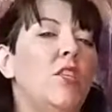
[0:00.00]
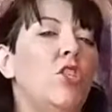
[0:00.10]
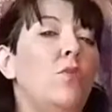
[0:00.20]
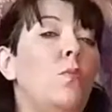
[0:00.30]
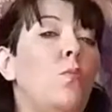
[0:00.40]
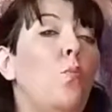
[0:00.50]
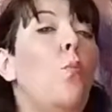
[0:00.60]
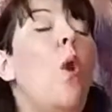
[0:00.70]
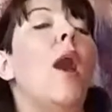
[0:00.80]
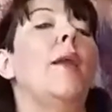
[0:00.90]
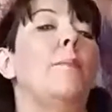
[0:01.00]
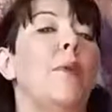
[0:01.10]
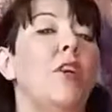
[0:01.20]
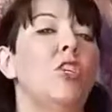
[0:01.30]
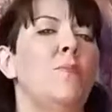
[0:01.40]
that you want
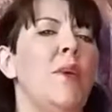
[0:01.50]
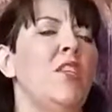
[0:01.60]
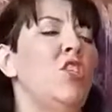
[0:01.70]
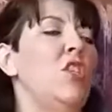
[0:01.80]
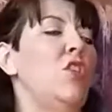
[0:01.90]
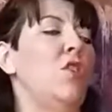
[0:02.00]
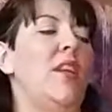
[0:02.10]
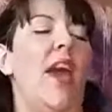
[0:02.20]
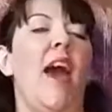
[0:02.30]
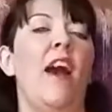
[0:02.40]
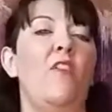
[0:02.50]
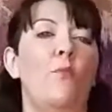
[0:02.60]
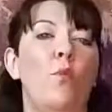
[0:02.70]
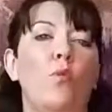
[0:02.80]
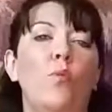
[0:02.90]
bigger space so that you can have
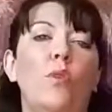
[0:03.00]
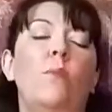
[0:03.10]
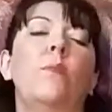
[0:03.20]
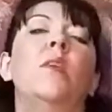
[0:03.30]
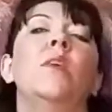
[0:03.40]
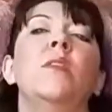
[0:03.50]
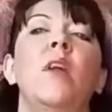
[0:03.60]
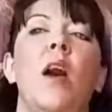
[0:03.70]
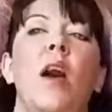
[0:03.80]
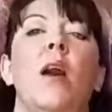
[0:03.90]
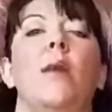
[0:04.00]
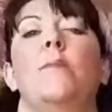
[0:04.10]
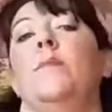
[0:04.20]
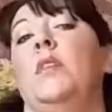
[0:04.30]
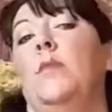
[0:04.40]
more room
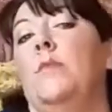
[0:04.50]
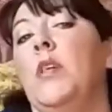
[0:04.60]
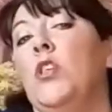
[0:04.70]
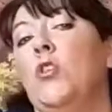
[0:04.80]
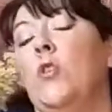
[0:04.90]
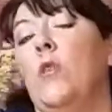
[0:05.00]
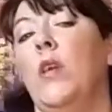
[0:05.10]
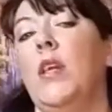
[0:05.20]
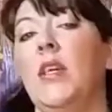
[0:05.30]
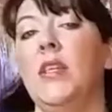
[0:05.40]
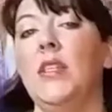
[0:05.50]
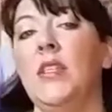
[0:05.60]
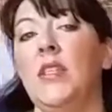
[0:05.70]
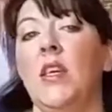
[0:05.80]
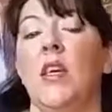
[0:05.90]
to mix your ingredients,
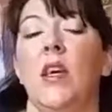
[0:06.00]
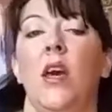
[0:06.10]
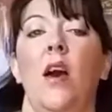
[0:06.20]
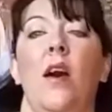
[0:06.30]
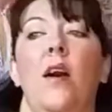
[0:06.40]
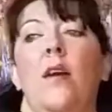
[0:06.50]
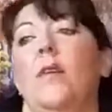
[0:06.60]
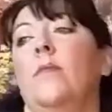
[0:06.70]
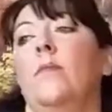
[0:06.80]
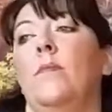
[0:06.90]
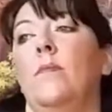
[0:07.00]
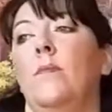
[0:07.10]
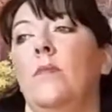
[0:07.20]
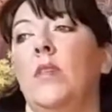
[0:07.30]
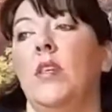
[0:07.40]

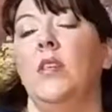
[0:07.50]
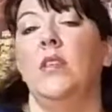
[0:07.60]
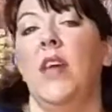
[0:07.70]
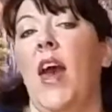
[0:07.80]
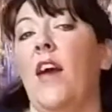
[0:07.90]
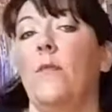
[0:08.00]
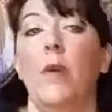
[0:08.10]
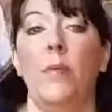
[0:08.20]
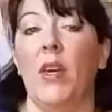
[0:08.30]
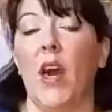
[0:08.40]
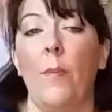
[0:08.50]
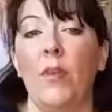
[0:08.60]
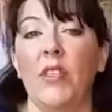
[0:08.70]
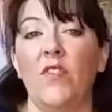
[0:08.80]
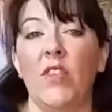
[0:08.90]
to have maybe a
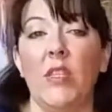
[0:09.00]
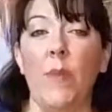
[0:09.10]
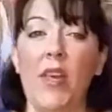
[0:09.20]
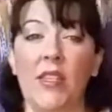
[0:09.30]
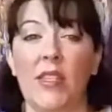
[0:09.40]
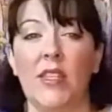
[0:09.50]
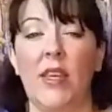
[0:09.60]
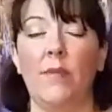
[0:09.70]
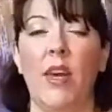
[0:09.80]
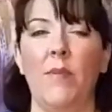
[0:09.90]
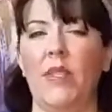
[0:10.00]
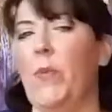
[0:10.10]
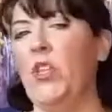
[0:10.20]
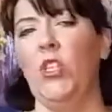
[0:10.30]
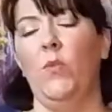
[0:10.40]
couple of different spells at the same time,
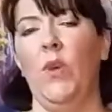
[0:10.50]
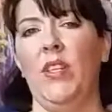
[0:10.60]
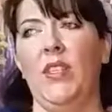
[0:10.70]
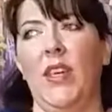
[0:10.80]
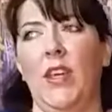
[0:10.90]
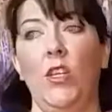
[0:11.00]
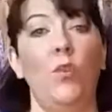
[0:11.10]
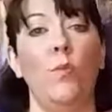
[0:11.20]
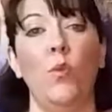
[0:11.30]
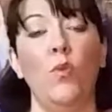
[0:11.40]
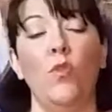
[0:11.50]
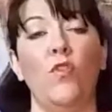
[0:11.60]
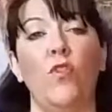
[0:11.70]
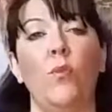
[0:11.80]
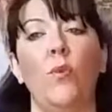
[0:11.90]
especially when it's like a new moon or a
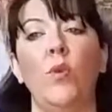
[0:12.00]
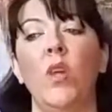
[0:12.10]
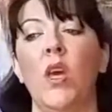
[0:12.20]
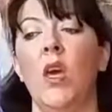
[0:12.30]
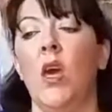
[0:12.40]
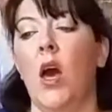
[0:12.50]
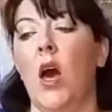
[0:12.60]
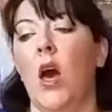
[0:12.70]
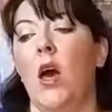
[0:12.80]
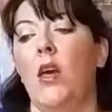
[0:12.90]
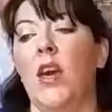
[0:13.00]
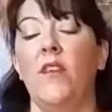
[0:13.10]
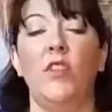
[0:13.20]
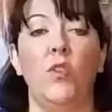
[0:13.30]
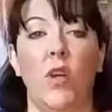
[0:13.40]
full moon. You
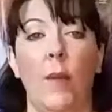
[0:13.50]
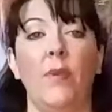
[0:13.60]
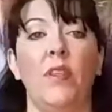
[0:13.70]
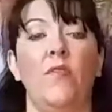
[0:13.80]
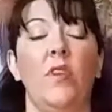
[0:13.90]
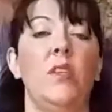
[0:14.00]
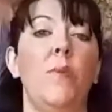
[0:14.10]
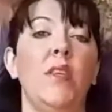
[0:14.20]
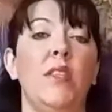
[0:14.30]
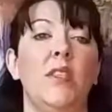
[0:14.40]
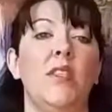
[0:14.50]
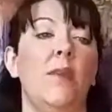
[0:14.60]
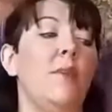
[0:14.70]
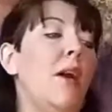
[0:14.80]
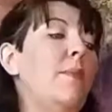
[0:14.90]
have to do a couple of different spells at the
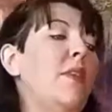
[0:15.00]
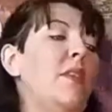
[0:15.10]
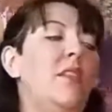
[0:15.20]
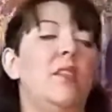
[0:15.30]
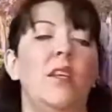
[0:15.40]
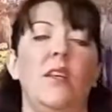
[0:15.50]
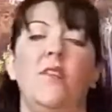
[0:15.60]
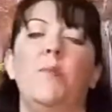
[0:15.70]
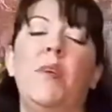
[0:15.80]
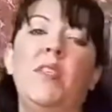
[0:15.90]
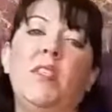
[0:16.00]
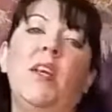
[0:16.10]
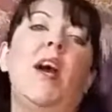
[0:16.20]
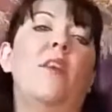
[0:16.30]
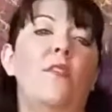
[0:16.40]
same time, and you need enough space to
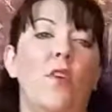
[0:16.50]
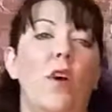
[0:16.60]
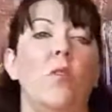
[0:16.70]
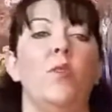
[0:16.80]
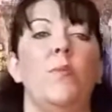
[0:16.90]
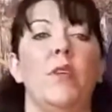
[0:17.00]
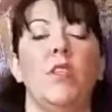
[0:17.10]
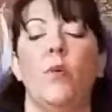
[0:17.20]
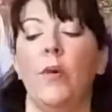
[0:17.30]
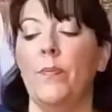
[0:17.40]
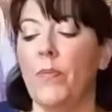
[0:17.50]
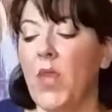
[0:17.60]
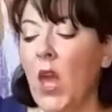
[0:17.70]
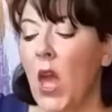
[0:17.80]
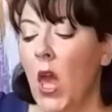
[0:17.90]
have all those spells going.
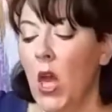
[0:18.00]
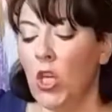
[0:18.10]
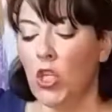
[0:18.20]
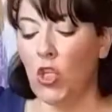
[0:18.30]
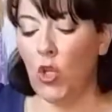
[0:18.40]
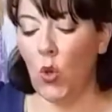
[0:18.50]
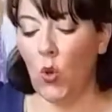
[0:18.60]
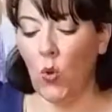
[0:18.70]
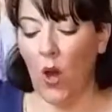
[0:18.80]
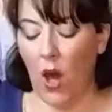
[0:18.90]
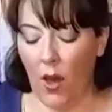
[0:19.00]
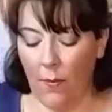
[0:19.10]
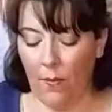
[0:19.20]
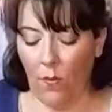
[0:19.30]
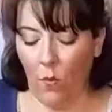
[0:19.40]
So
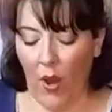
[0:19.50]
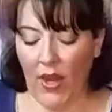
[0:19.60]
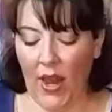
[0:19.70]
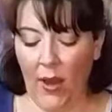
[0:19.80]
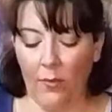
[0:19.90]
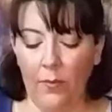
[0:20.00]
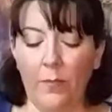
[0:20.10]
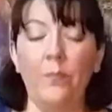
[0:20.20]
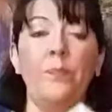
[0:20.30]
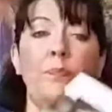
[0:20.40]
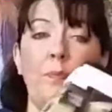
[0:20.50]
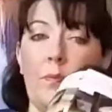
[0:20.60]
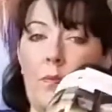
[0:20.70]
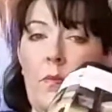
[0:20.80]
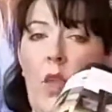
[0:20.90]
right now,
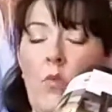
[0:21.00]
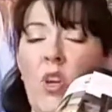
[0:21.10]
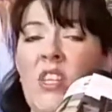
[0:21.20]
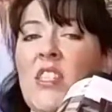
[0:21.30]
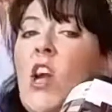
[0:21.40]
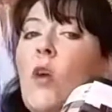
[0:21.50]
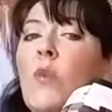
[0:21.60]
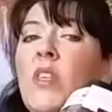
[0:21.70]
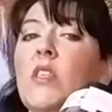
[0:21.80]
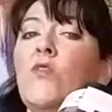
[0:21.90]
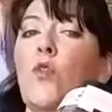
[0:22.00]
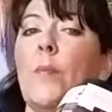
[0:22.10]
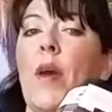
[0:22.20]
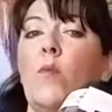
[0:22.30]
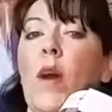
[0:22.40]
we're going to start with these 4
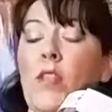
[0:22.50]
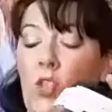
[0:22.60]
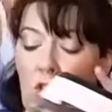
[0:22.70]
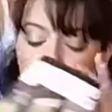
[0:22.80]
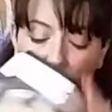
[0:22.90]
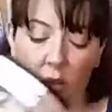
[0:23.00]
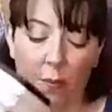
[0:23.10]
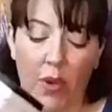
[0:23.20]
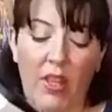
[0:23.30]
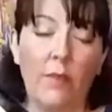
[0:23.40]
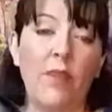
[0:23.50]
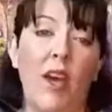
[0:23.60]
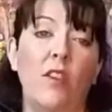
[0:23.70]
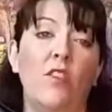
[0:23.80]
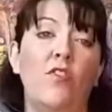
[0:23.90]
bed risers. So you're going to put them
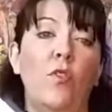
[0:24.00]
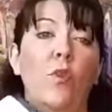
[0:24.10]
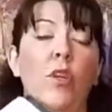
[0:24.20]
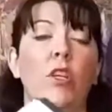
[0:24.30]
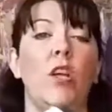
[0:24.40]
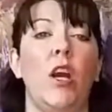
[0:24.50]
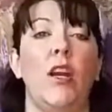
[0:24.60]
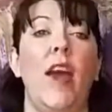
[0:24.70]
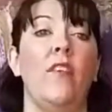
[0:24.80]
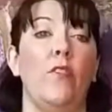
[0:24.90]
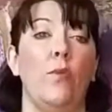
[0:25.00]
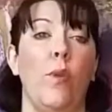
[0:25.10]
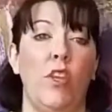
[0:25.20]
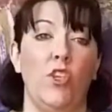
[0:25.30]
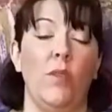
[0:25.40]
down on the floor. You're not going to have to
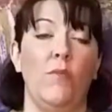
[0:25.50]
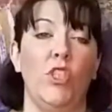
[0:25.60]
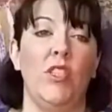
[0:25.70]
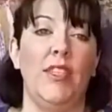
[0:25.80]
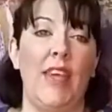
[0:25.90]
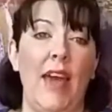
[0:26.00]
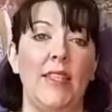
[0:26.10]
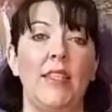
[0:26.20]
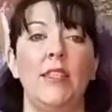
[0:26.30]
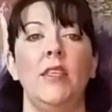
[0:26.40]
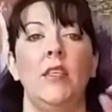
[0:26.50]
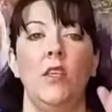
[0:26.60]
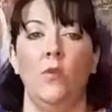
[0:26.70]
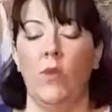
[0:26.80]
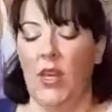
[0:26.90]
arrange them just yet.
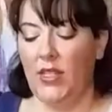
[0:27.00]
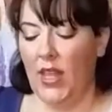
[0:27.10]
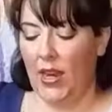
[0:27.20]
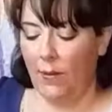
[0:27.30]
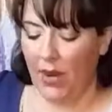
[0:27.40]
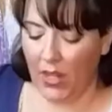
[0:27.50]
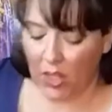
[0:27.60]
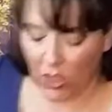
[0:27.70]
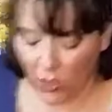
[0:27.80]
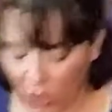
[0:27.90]
We'll get to that in a minute. So